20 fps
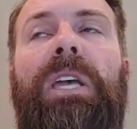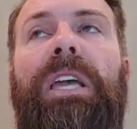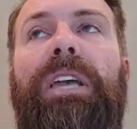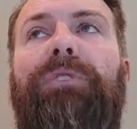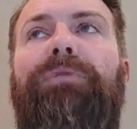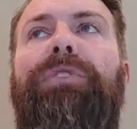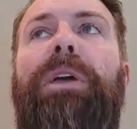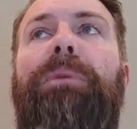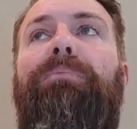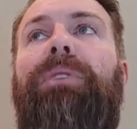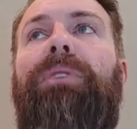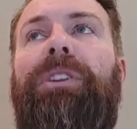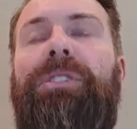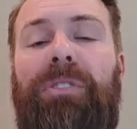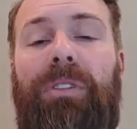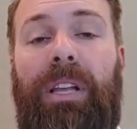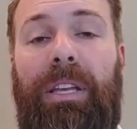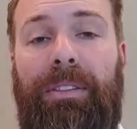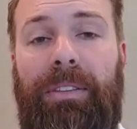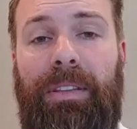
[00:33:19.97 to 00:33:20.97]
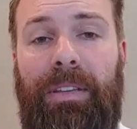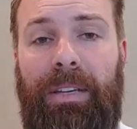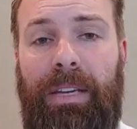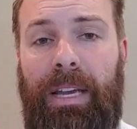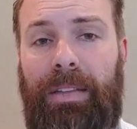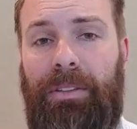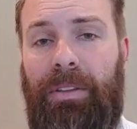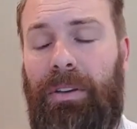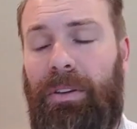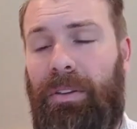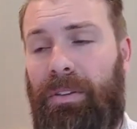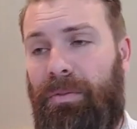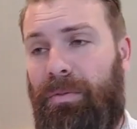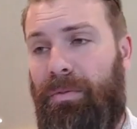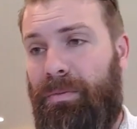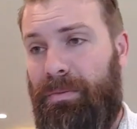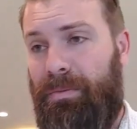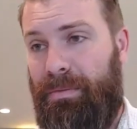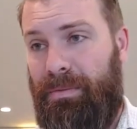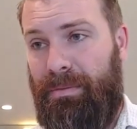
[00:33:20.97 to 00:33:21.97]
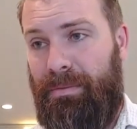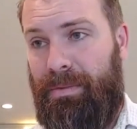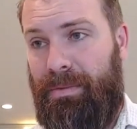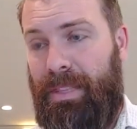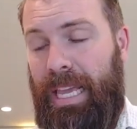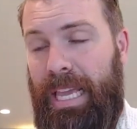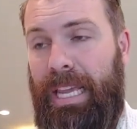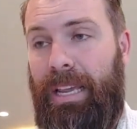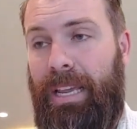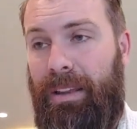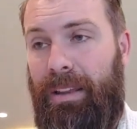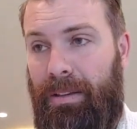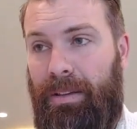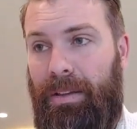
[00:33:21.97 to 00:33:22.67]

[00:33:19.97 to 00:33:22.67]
if they bristle at the, at the, Thing,